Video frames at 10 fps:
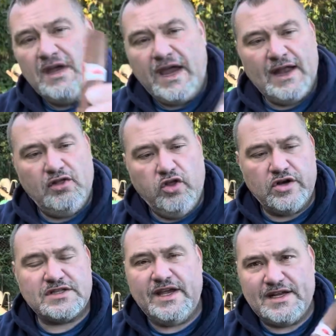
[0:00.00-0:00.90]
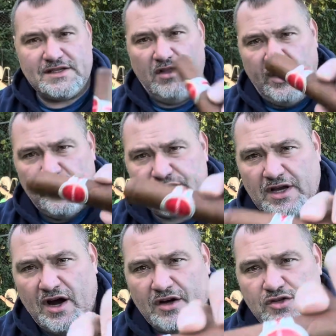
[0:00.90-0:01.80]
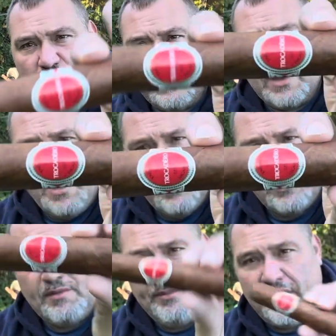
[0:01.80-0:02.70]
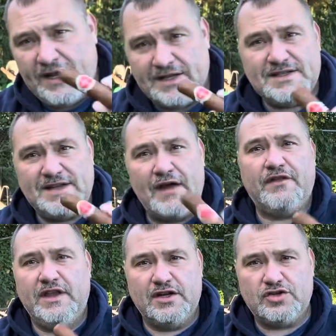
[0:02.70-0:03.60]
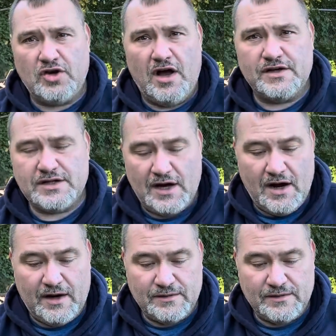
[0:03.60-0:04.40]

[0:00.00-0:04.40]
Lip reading: It looks like it's a lighter cigar due to the color, but it's definitely a strong cigar.